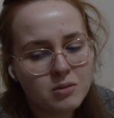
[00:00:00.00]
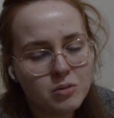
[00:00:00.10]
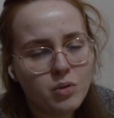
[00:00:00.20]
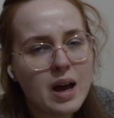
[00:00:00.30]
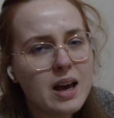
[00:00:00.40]

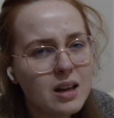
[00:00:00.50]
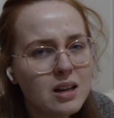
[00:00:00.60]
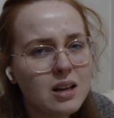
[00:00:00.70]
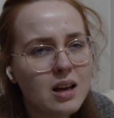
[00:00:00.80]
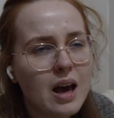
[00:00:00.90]

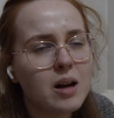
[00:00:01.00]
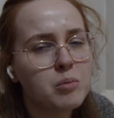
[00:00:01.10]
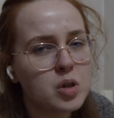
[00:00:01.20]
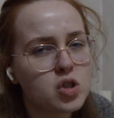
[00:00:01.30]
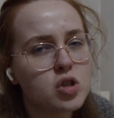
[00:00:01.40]
read at a
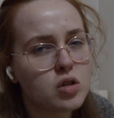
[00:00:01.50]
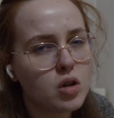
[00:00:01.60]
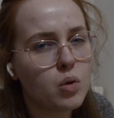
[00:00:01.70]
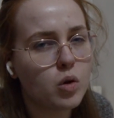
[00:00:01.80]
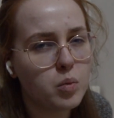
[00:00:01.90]
much
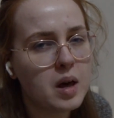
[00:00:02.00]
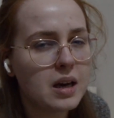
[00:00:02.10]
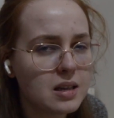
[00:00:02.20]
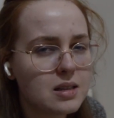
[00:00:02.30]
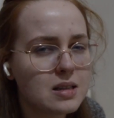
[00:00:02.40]
slower
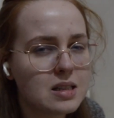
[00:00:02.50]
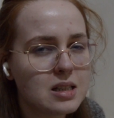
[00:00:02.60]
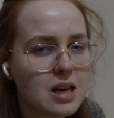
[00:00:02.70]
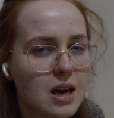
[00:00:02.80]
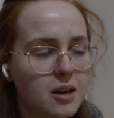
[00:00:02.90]
pace
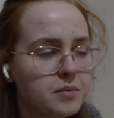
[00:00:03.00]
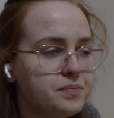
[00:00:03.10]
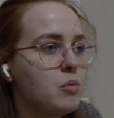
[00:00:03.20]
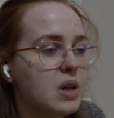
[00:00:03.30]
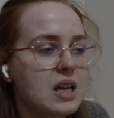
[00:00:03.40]
today
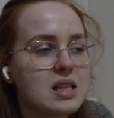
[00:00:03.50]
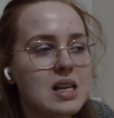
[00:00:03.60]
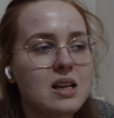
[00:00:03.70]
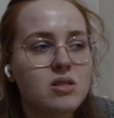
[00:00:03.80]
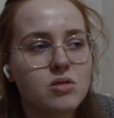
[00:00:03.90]
because,
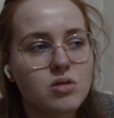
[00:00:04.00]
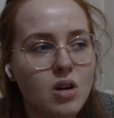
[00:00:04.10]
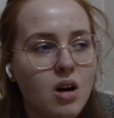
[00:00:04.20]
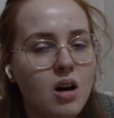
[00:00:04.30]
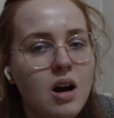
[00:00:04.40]
as you
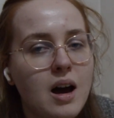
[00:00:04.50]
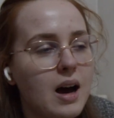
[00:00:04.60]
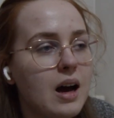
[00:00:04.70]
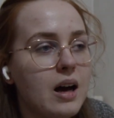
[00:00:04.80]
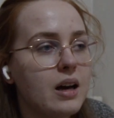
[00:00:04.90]
saw,
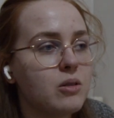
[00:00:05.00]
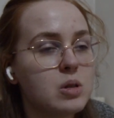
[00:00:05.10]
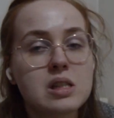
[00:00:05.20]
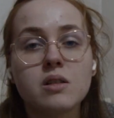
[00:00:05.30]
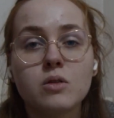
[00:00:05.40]
I
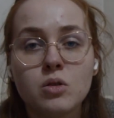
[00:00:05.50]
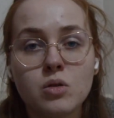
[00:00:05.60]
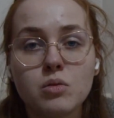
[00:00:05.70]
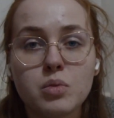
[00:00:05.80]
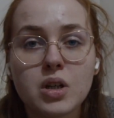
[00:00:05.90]
received
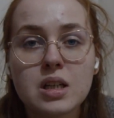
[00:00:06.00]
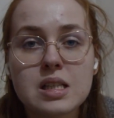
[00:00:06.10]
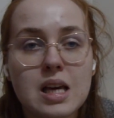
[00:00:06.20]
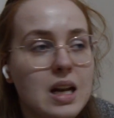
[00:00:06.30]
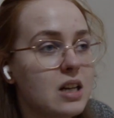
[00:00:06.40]
new
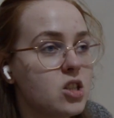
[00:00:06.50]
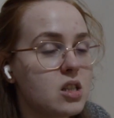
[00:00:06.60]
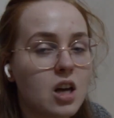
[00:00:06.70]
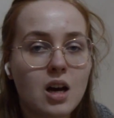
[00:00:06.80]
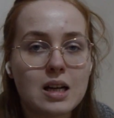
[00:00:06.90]
books and I
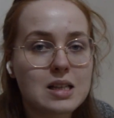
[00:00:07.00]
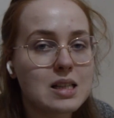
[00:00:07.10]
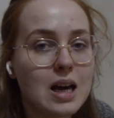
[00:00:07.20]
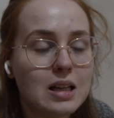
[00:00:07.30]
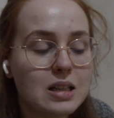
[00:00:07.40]
just got
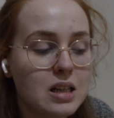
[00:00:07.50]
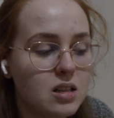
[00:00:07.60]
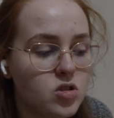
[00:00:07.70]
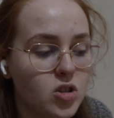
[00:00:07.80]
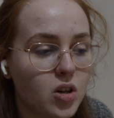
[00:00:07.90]
excited
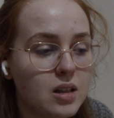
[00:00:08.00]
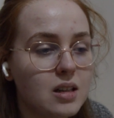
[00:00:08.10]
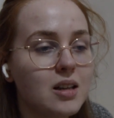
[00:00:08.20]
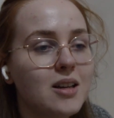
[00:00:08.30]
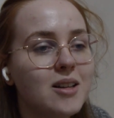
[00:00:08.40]
and started